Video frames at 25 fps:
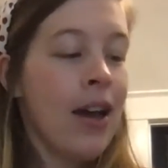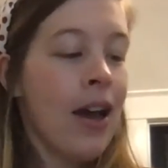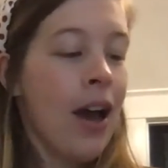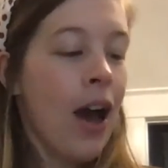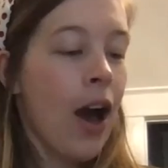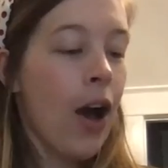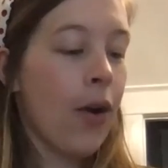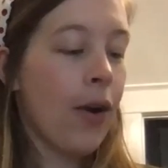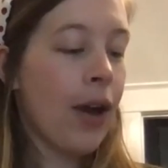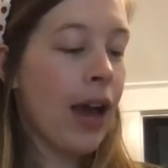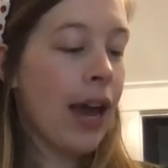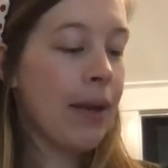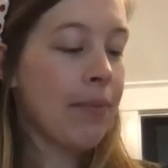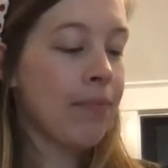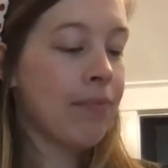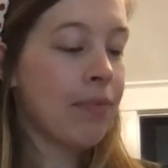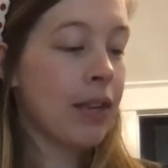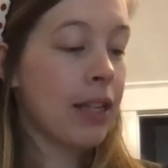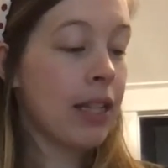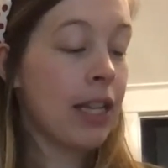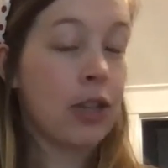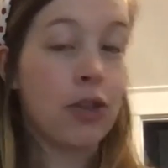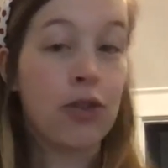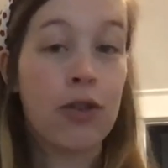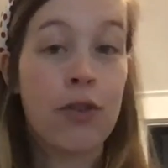Okay,
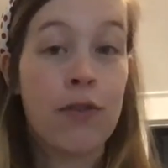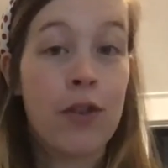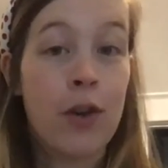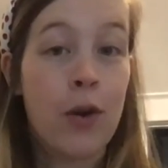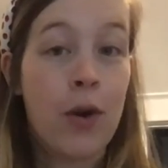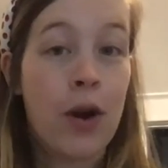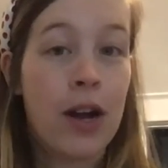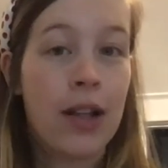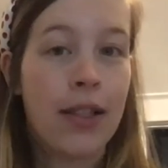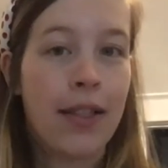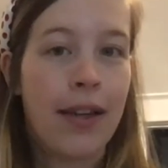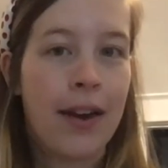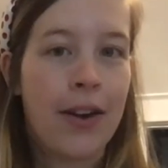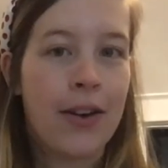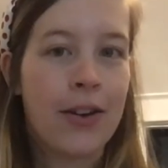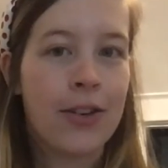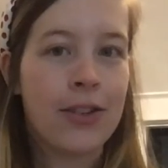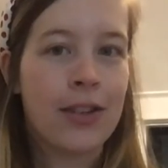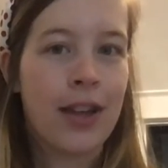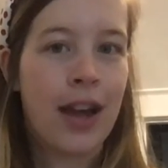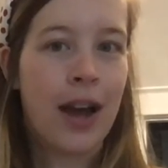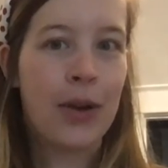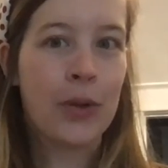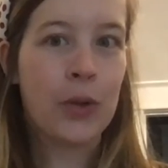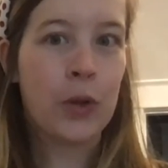let's review our letter
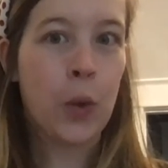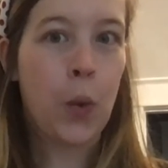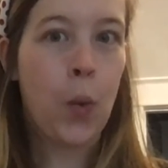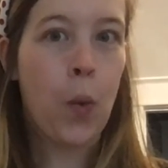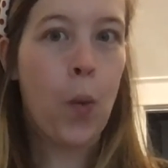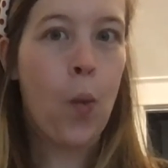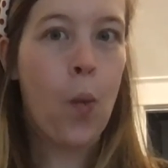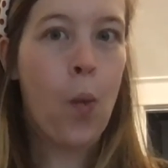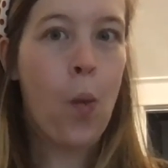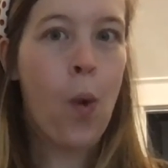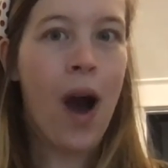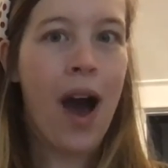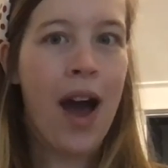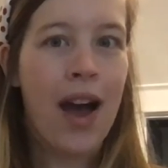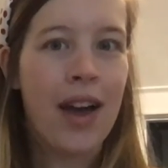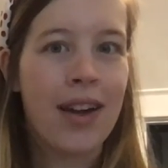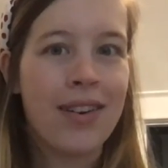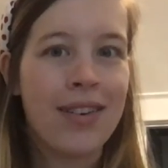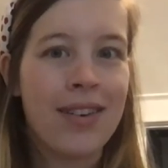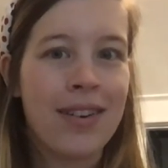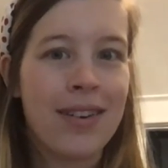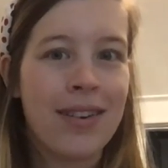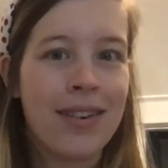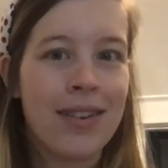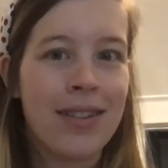sounds
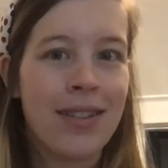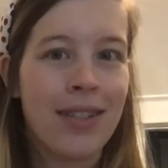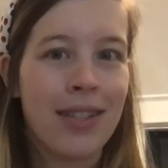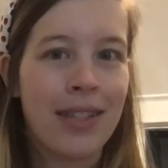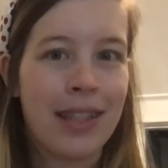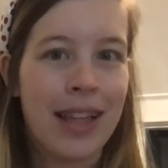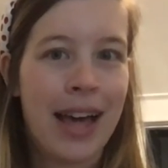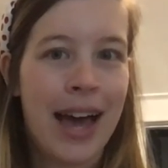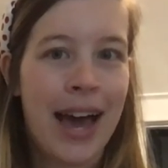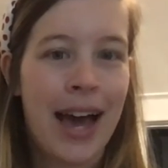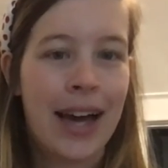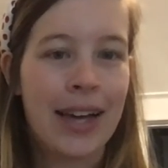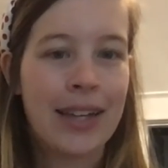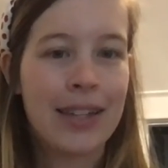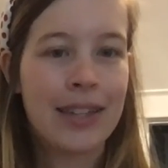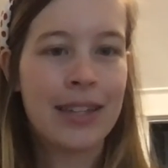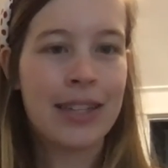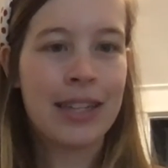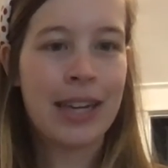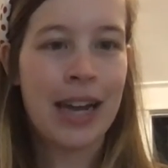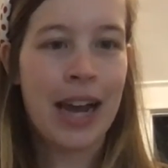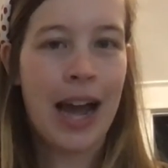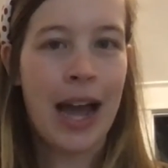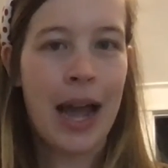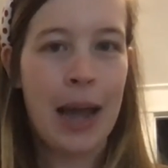one
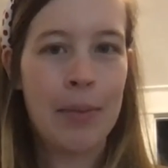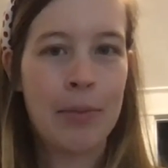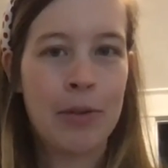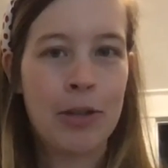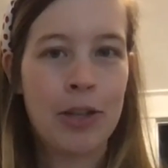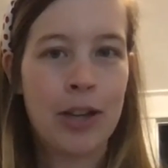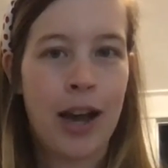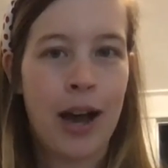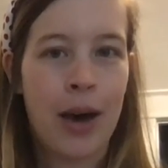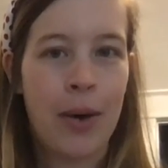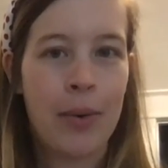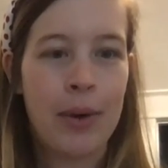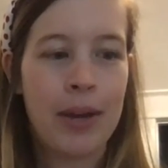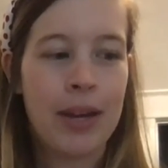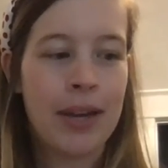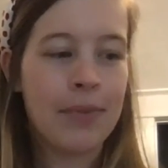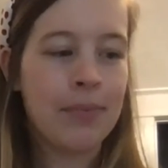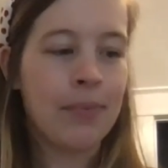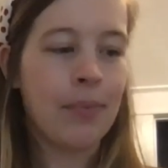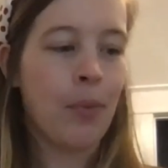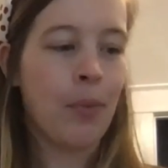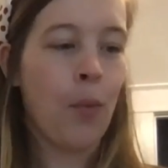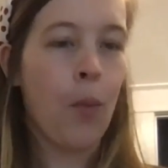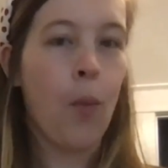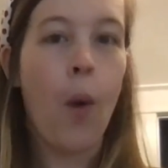last time, shall we?
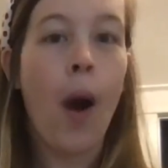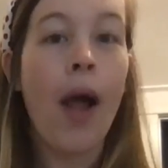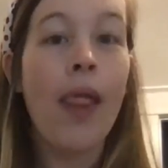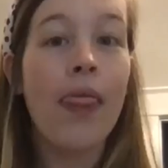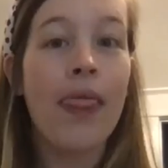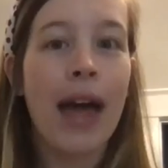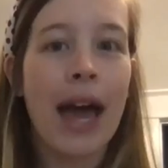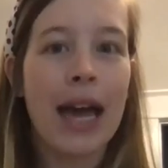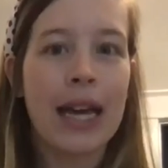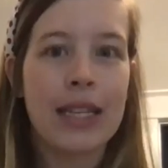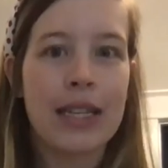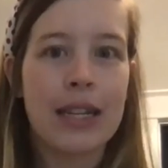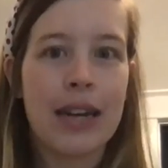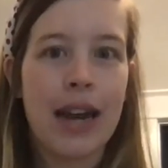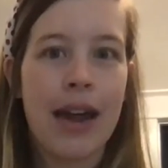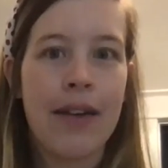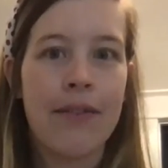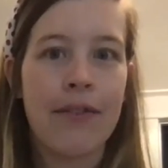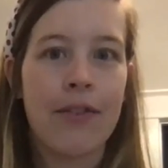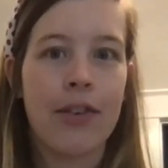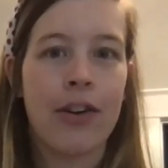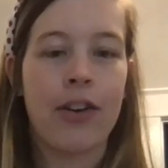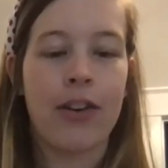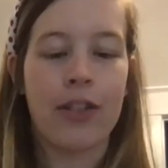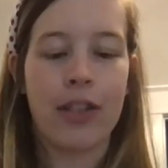One last
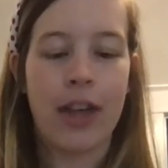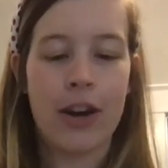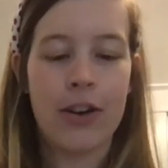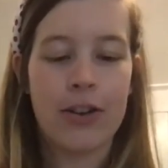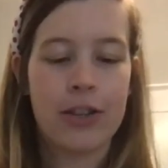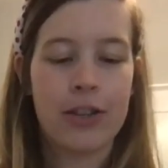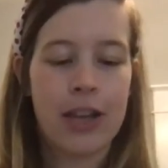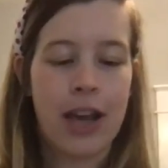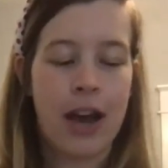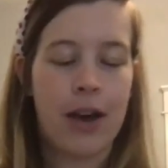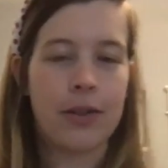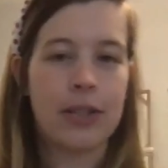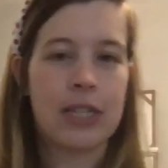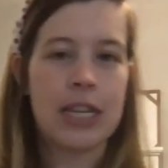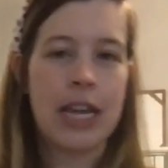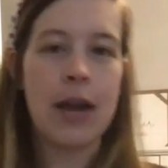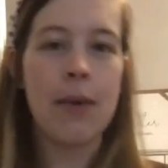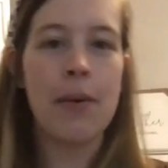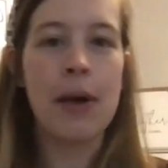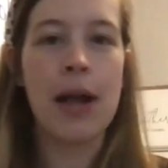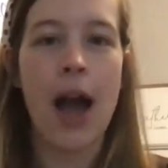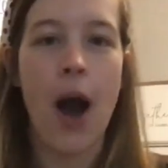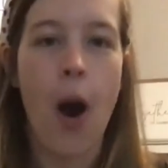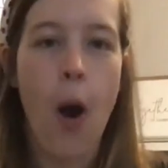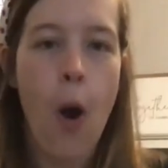time for our letter sounds. Here
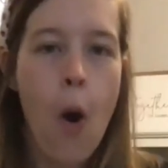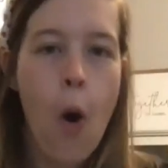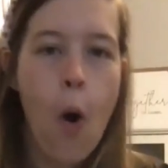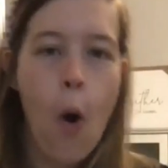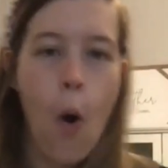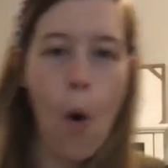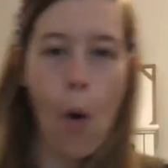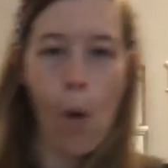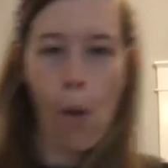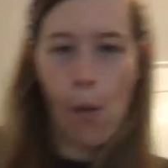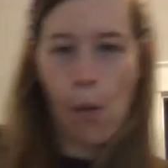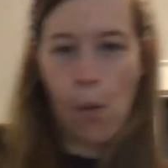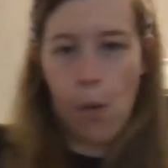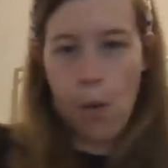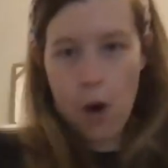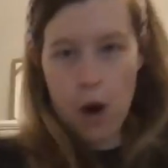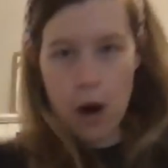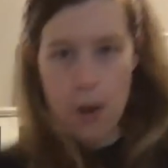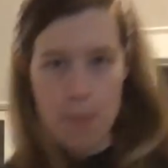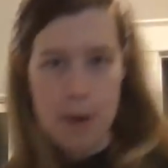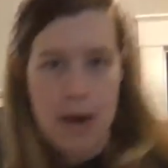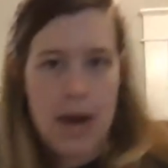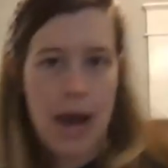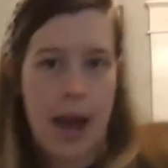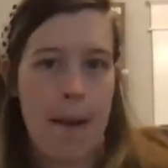we go.
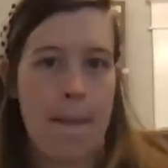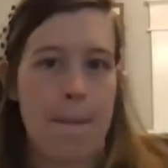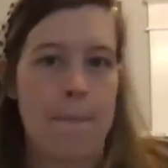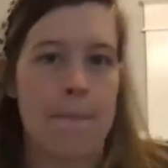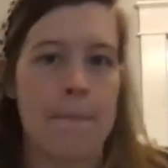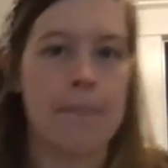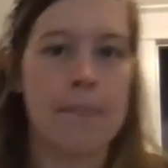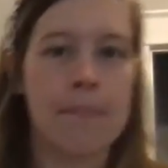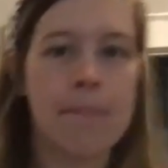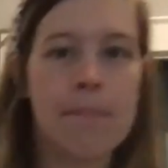Warm it up.